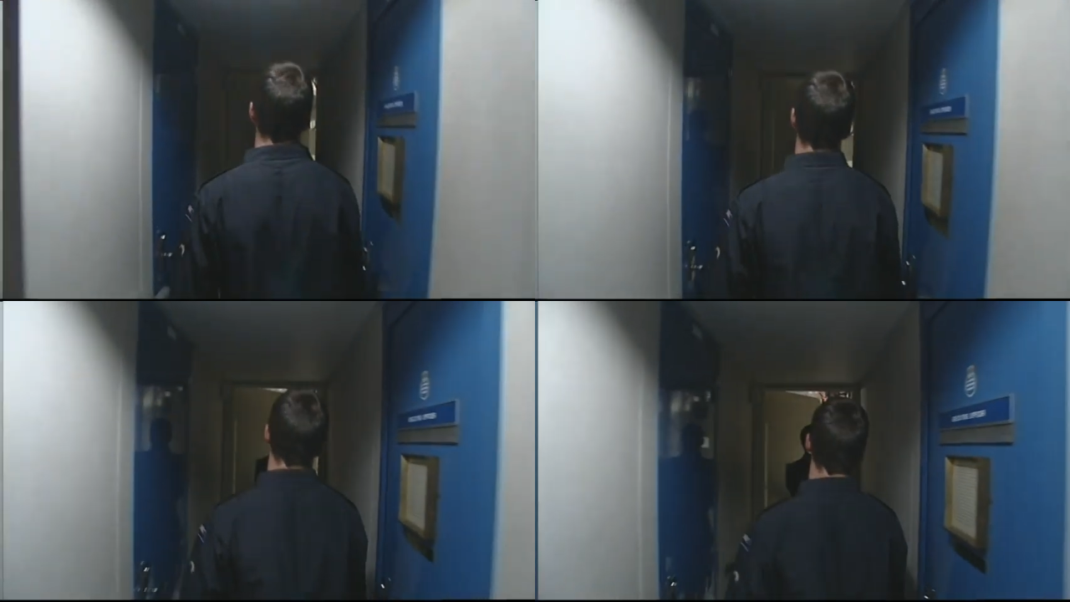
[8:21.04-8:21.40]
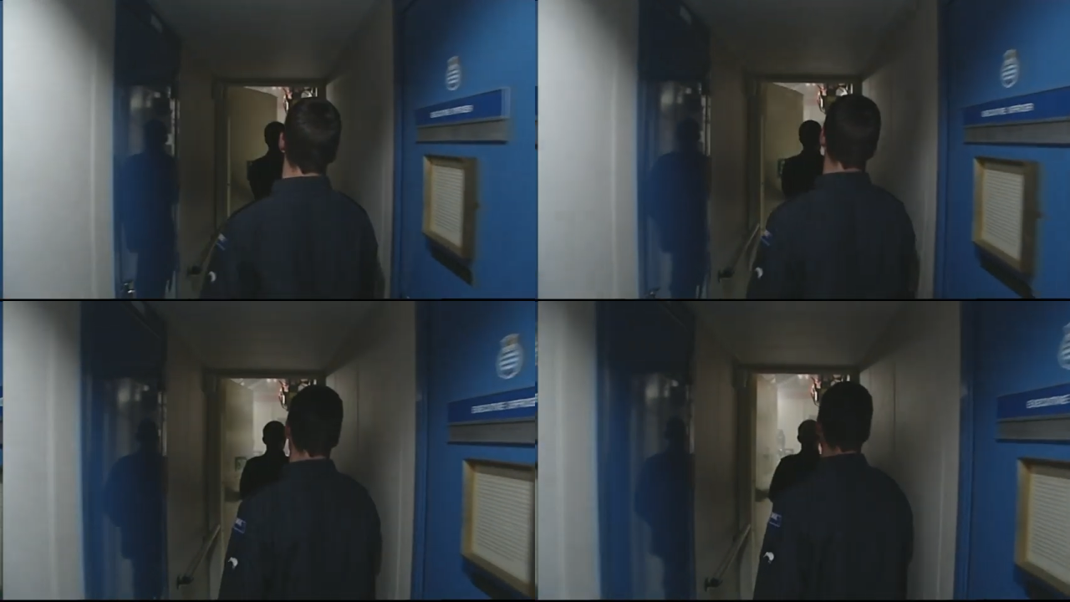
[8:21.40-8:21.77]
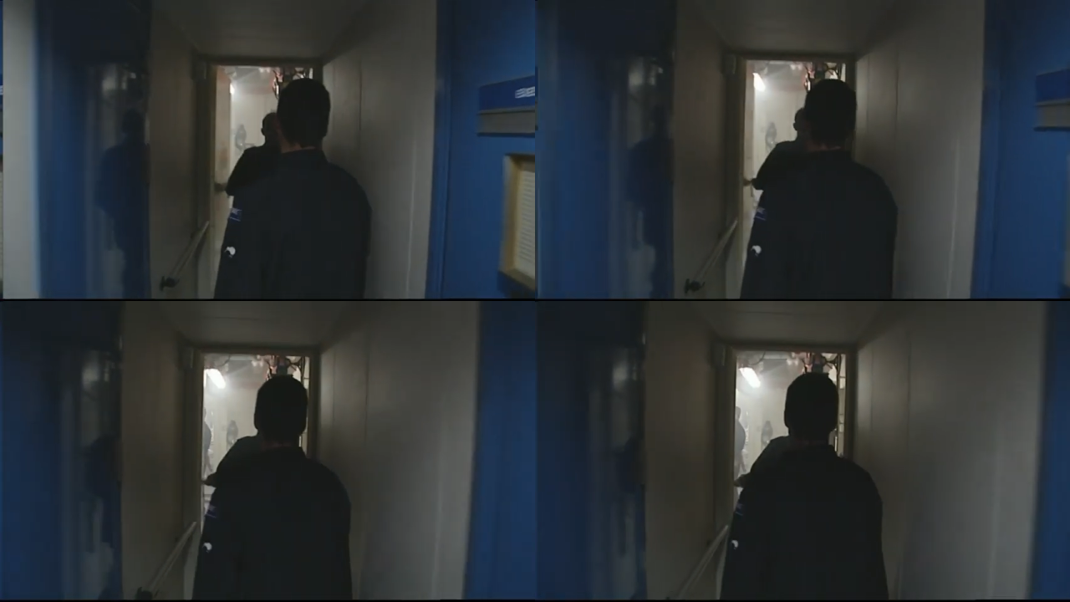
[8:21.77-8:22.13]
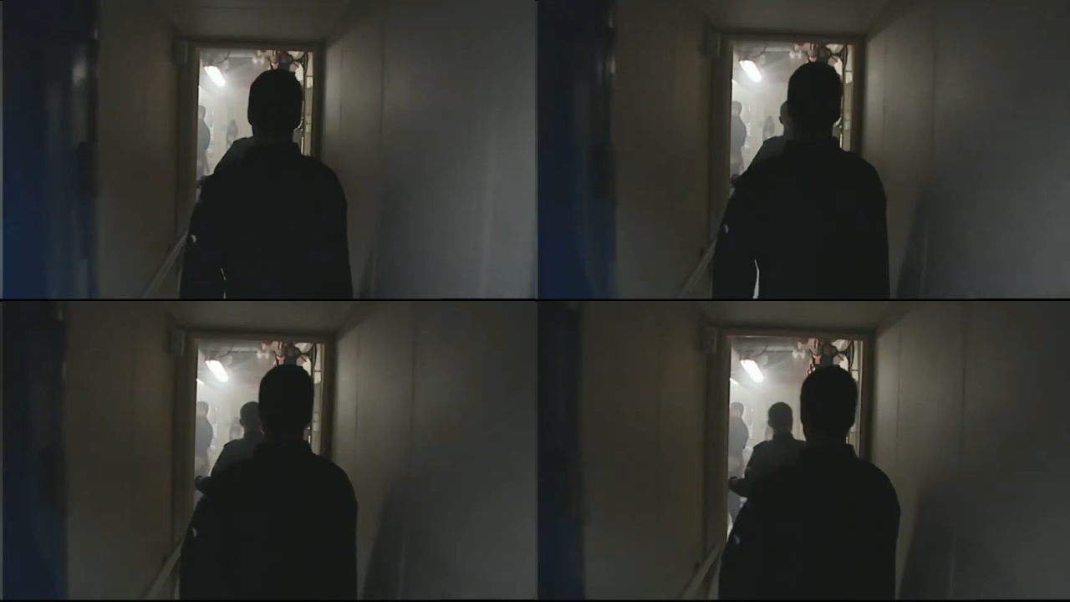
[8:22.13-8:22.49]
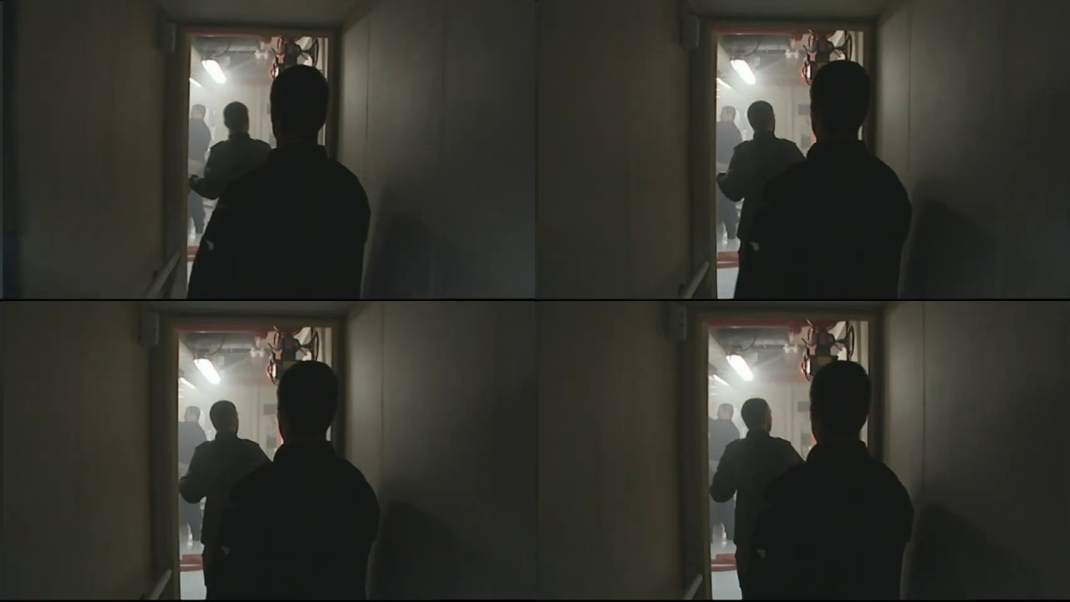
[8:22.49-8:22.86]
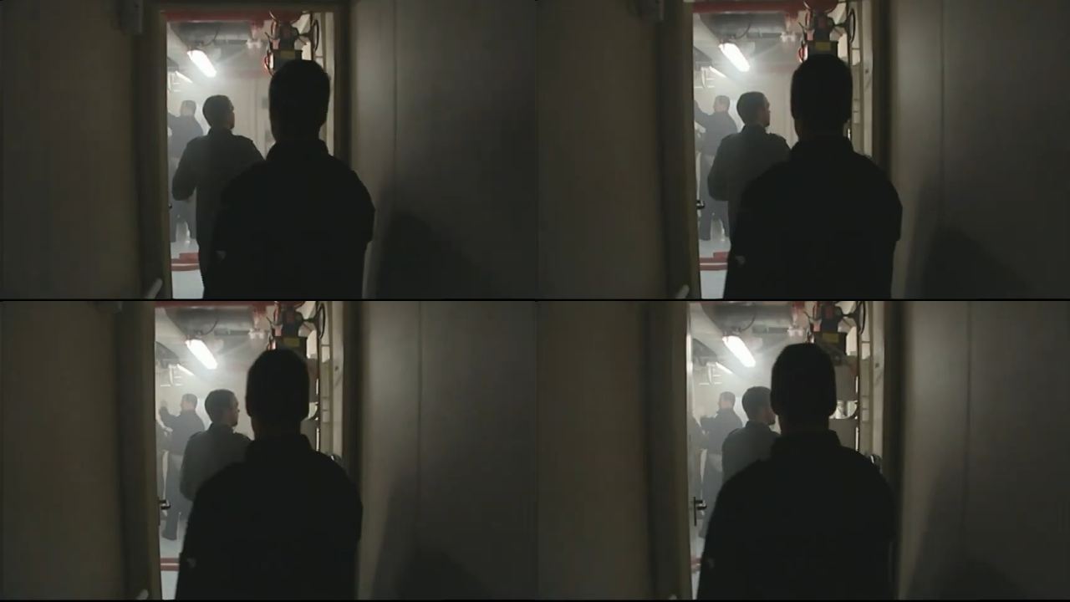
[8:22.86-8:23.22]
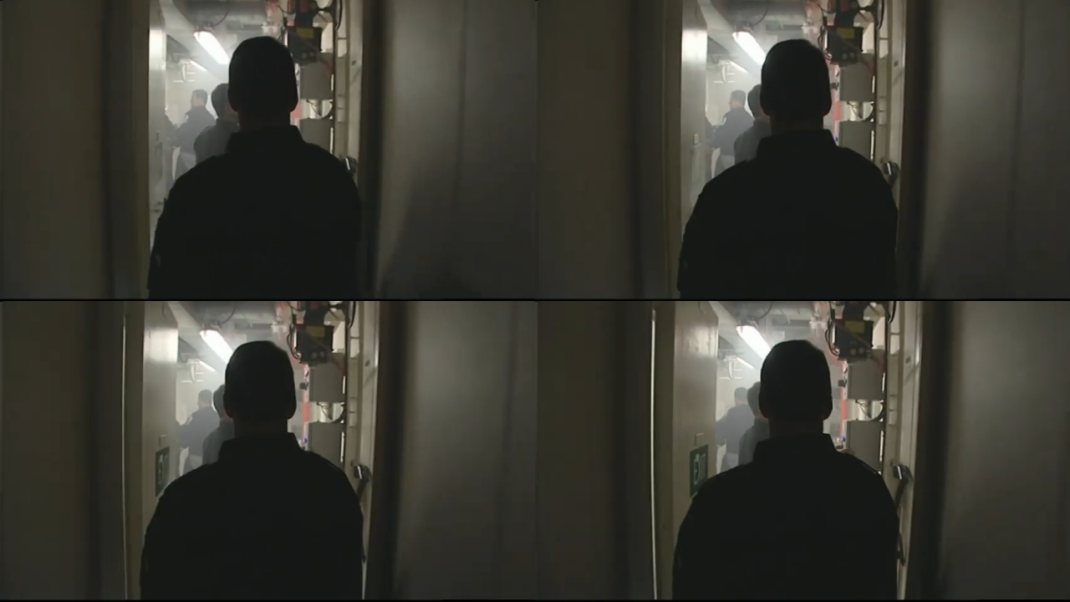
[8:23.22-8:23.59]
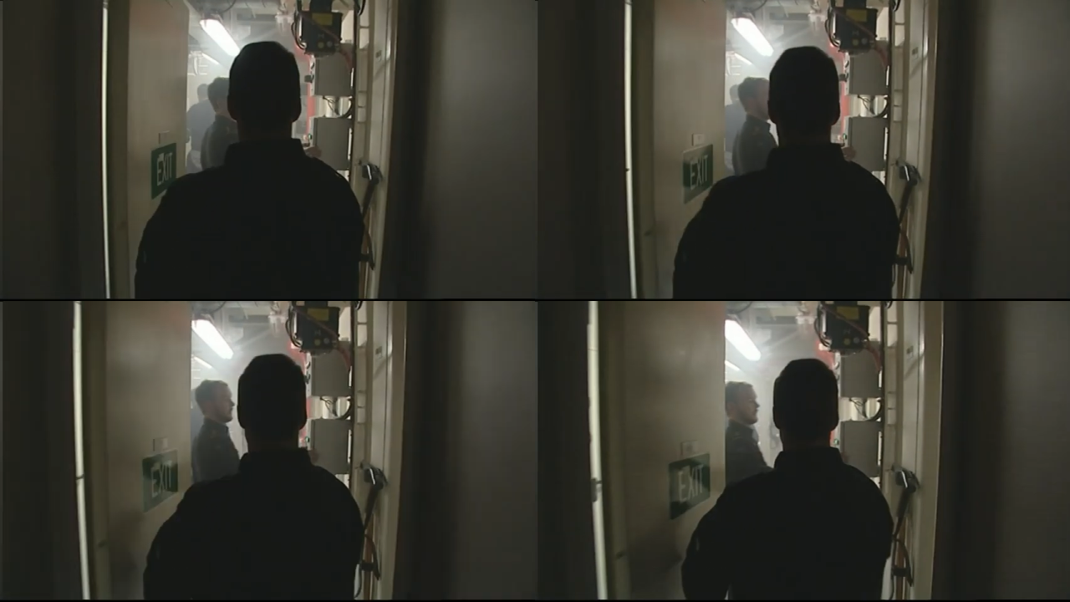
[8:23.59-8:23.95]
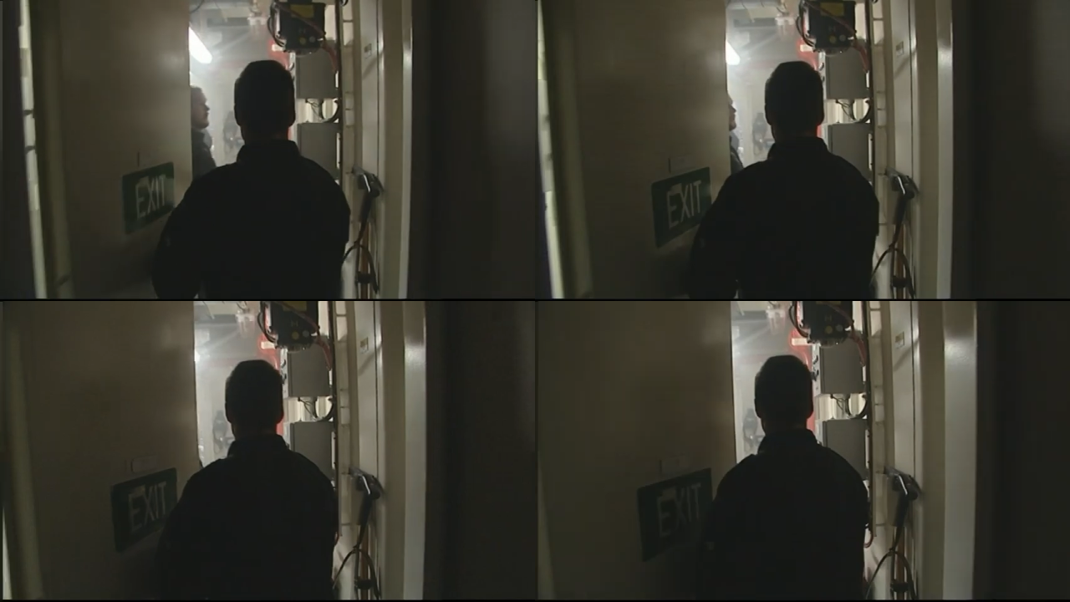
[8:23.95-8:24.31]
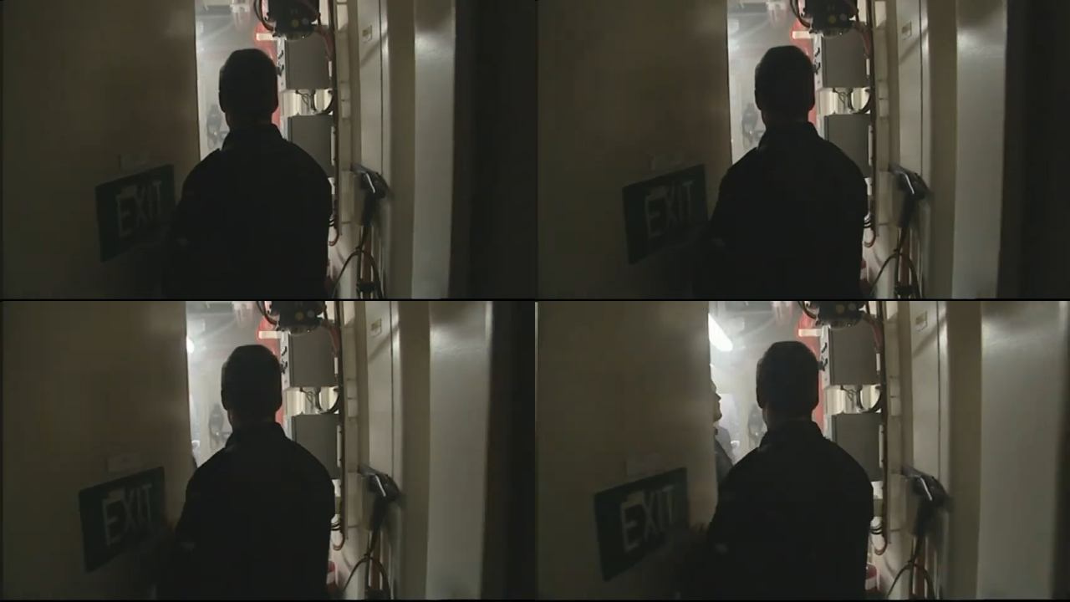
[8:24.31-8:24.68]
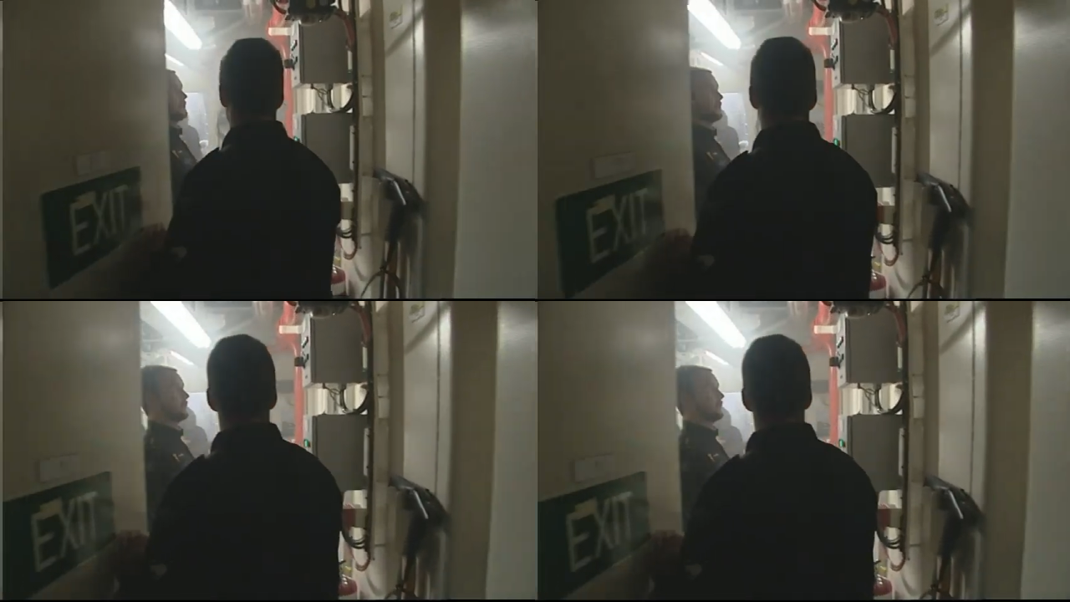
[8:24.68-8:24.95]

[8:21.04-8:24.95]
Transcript: No face is visible, so there are no lips to read.